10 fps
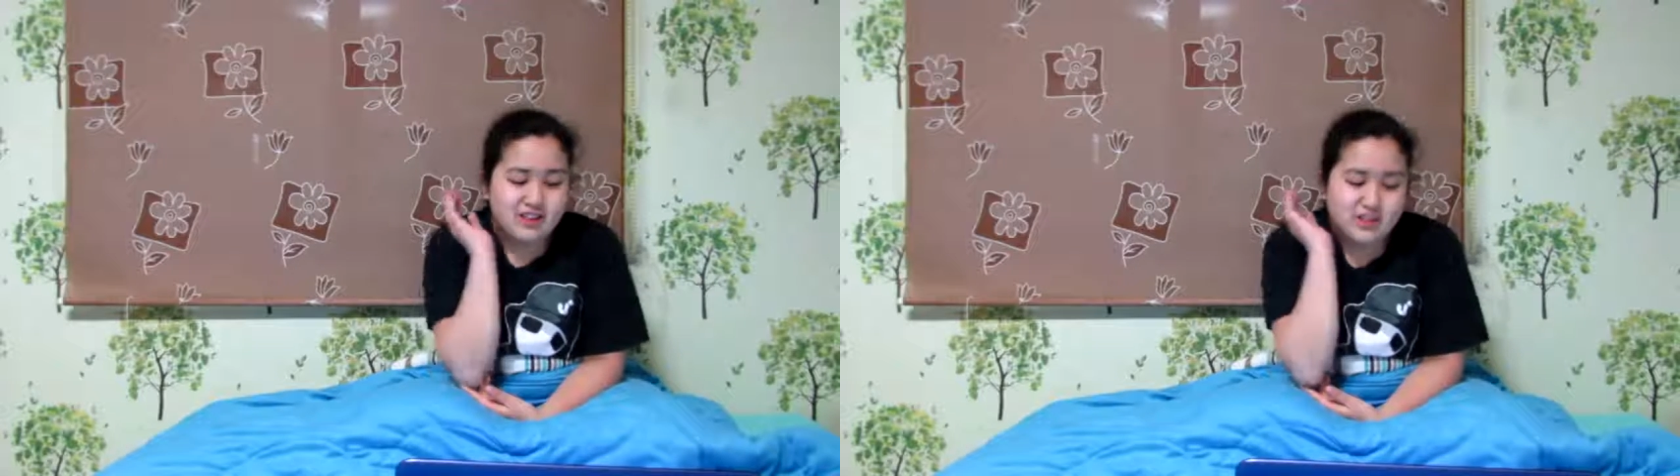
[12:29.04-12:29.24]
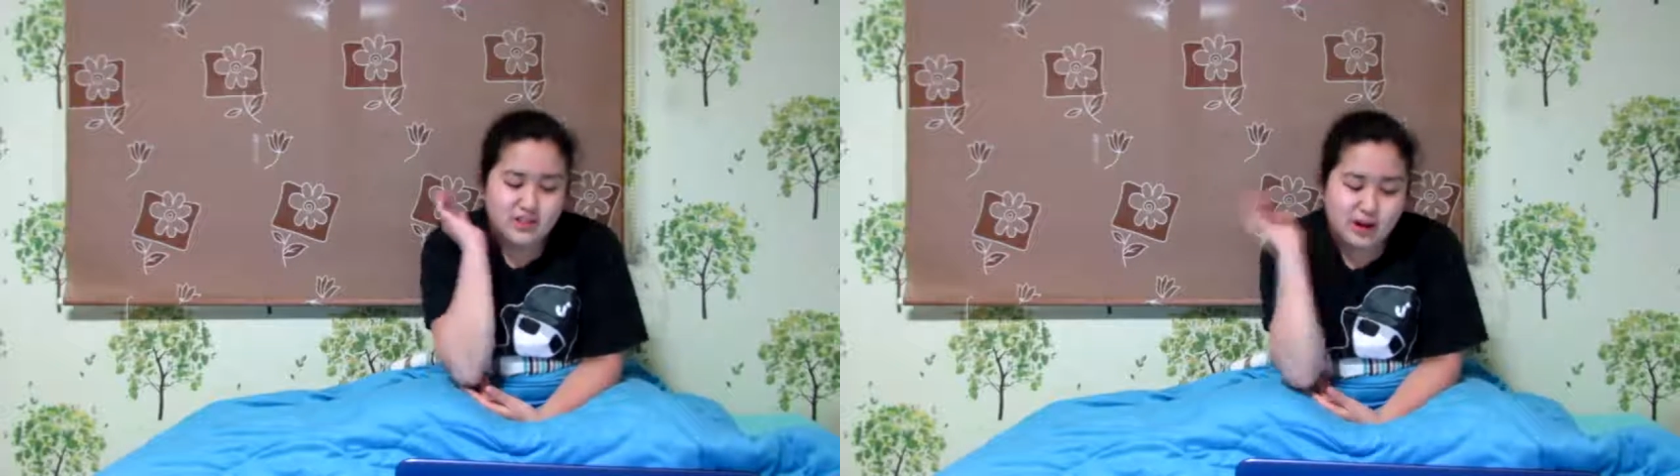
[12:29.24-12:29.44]

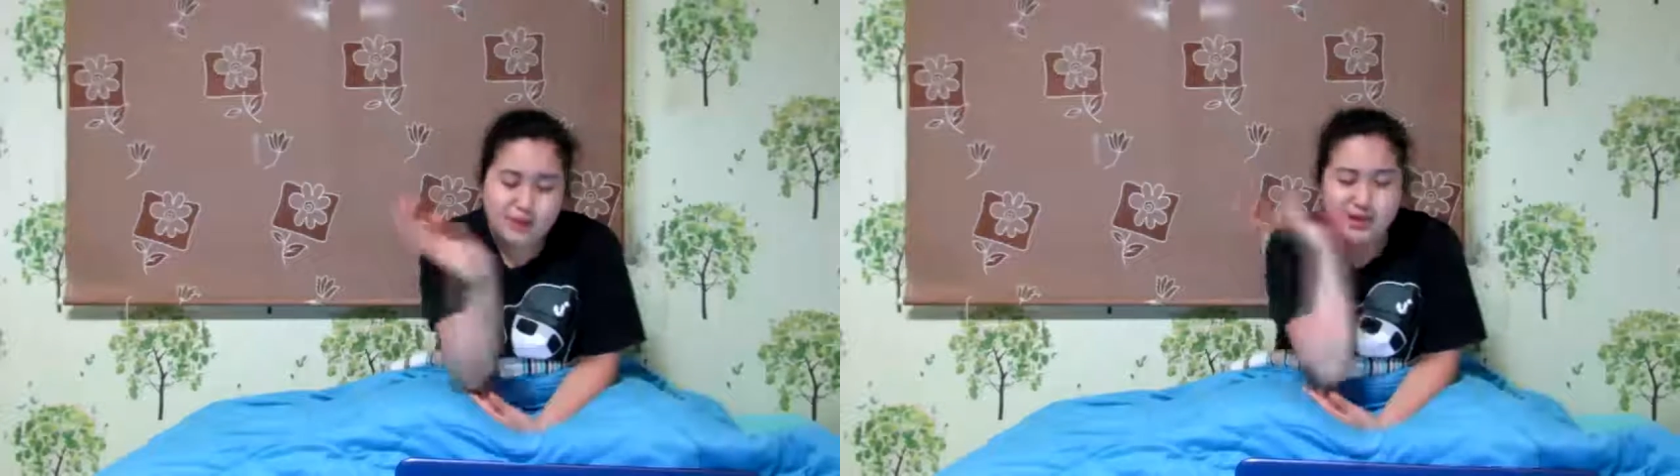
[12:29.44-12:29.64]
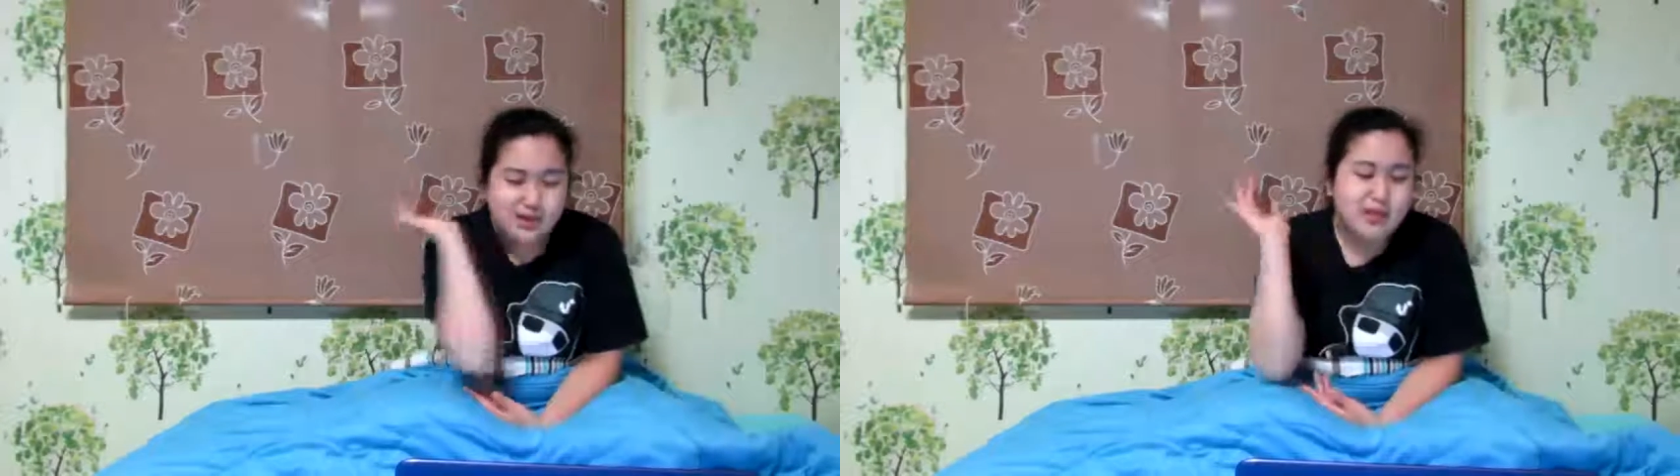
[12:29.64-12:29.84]
to wrap
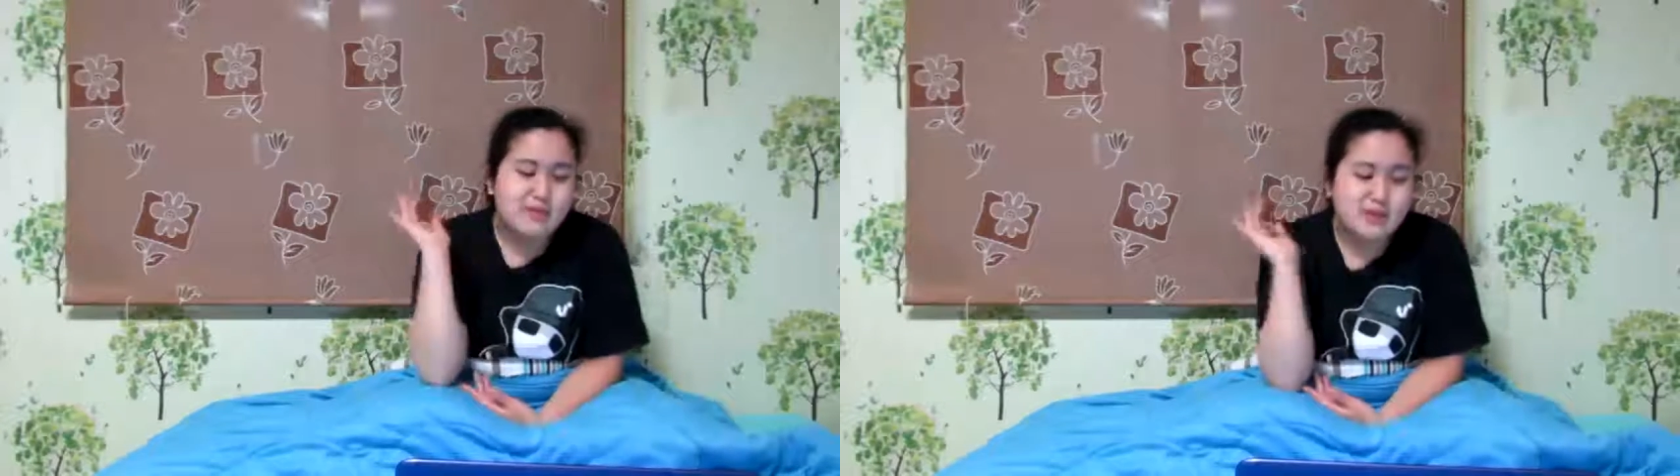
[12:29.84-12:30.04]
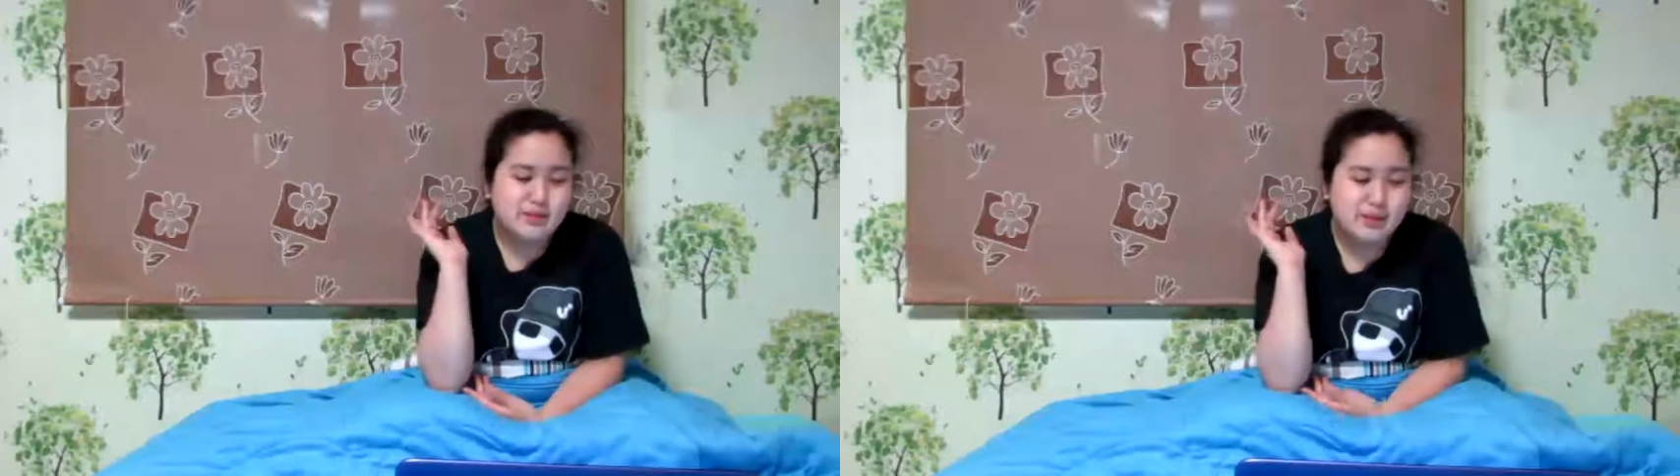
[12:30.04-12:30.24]
it all up,
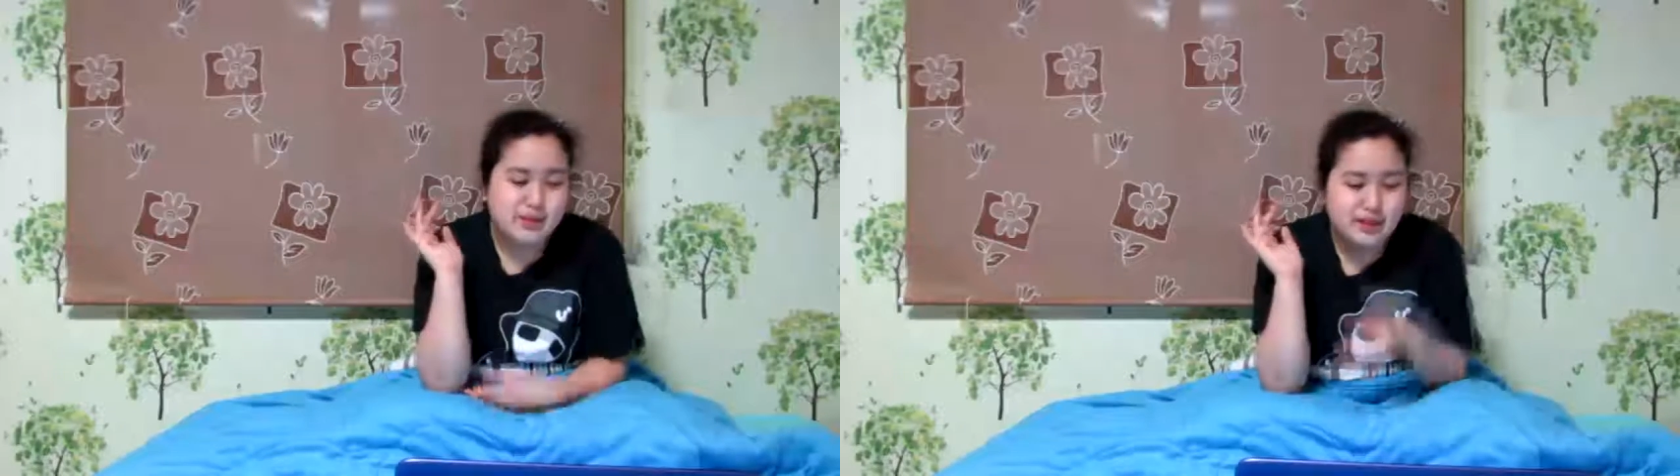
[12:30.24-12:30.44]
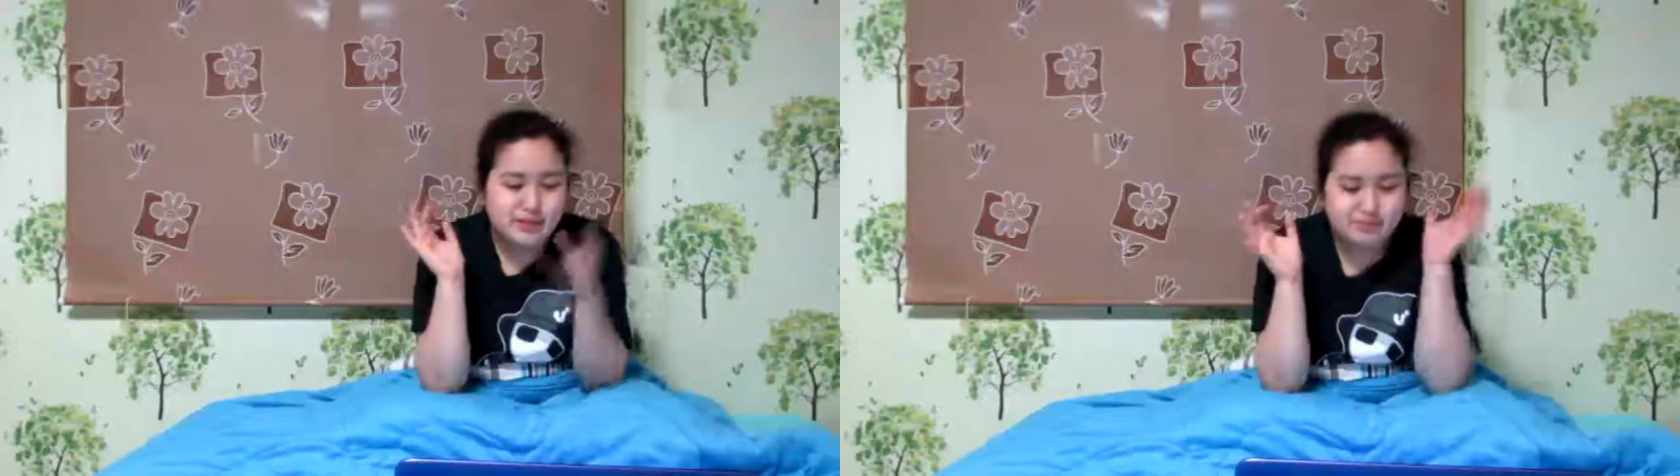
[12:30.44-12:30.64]
simply
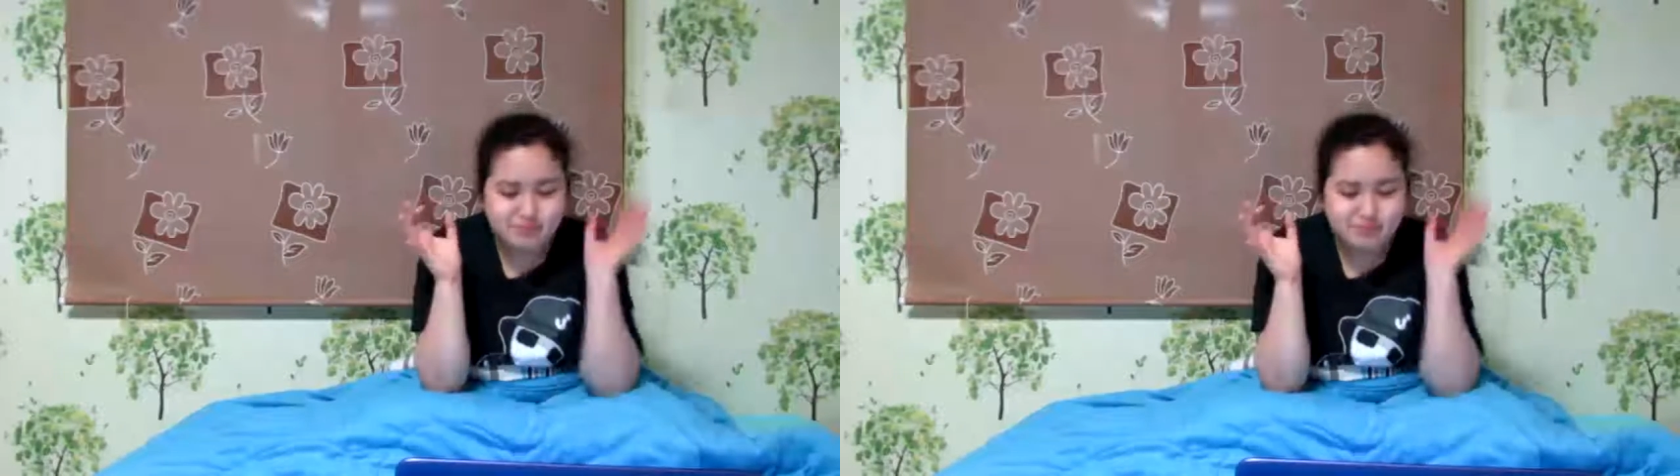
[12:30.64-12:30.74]
put,